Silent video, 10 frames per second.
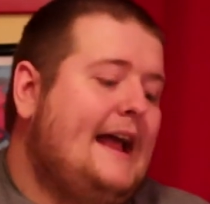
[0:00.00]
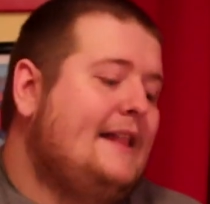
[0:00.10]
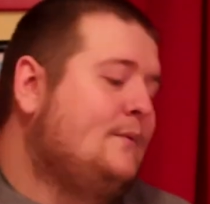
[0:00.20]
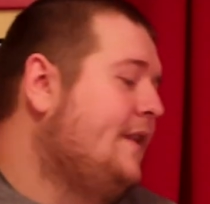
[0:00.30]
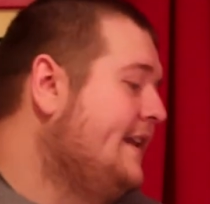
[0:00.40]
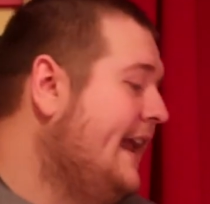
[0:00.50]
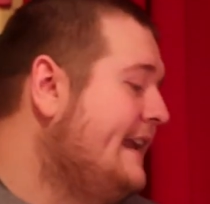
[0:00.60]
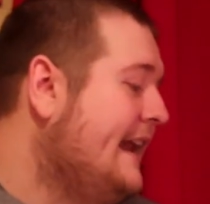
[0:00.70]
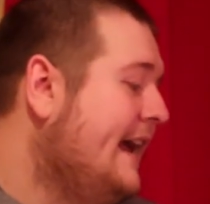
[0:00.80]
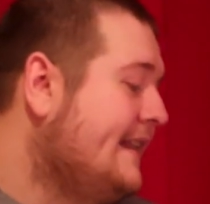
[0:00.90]
got one of the
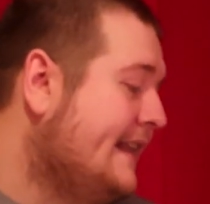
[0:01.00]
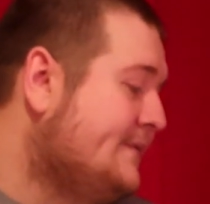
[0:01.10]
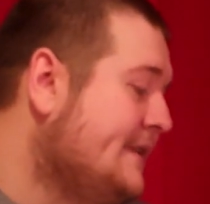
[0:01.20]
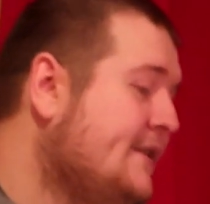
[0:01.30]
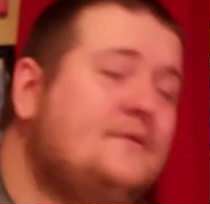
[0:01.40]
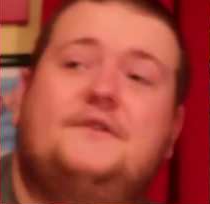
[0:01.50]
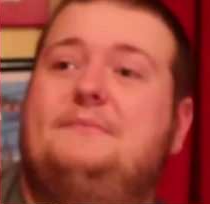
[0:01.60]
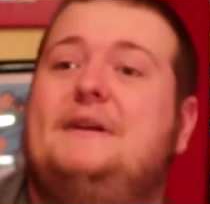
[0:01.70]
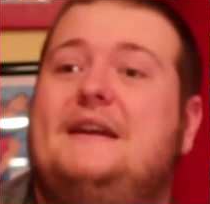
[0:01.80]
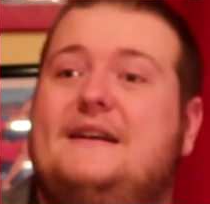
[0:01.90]
99. That's really cool to
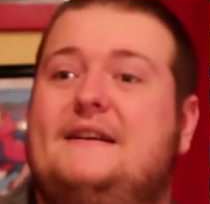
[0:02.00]
me.